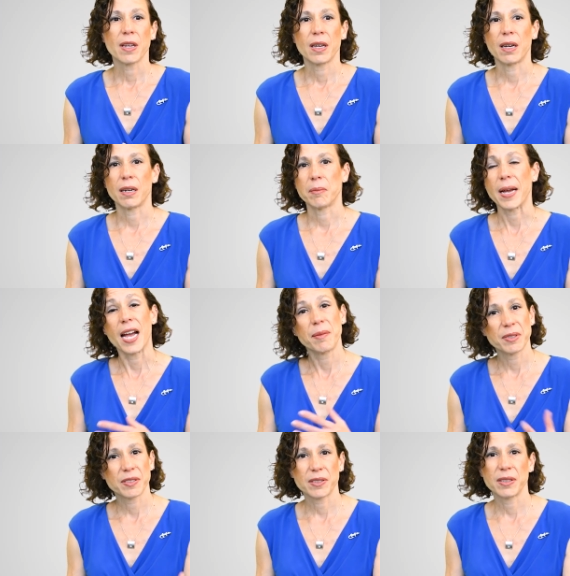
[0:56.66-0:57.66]
um,
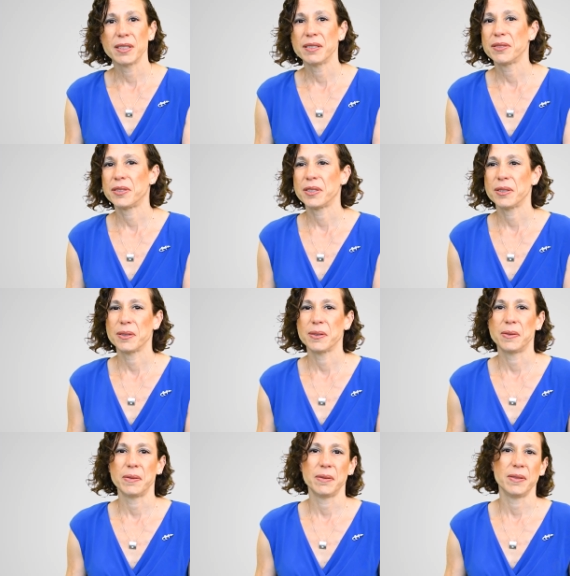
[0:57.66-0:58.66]
Amazon
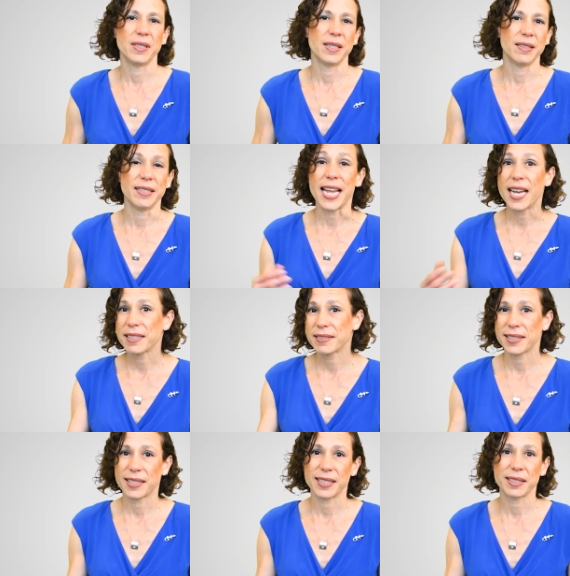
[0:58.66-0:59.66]
to
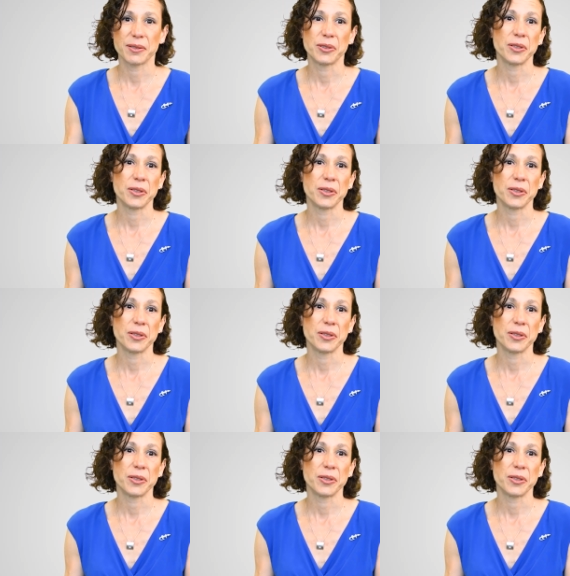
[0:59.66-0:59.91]
NASA